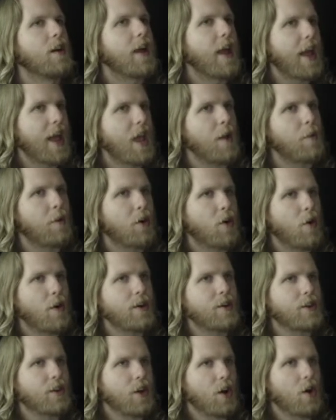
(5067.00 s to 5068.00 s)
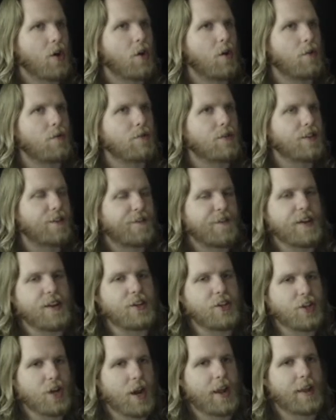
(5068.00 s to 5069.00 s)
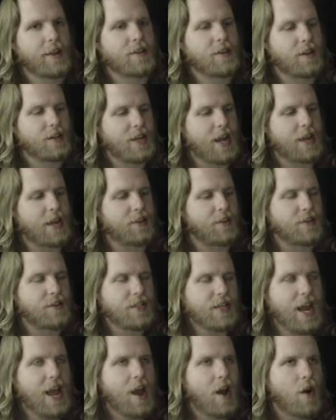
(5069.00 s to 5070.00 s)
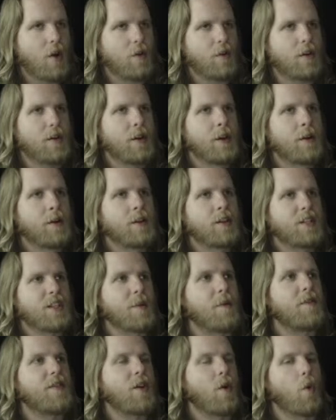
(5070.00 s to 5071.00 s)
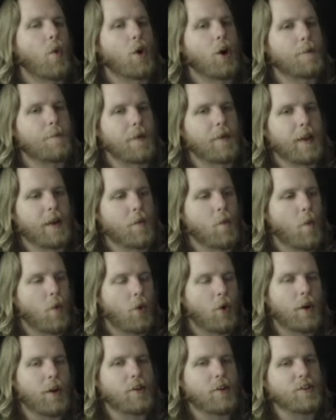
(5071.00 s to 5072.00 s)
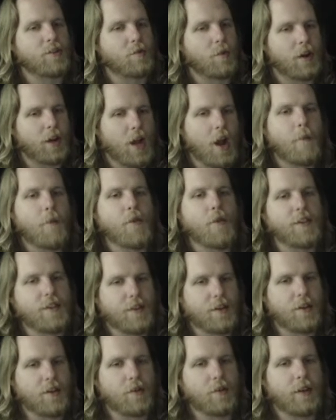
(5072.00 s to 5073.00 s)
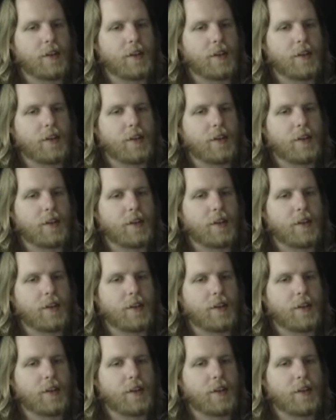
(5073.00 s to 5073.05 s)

hey, we're going to go defeat giants that attack this town, some of the orc, like, warriors want to come with you.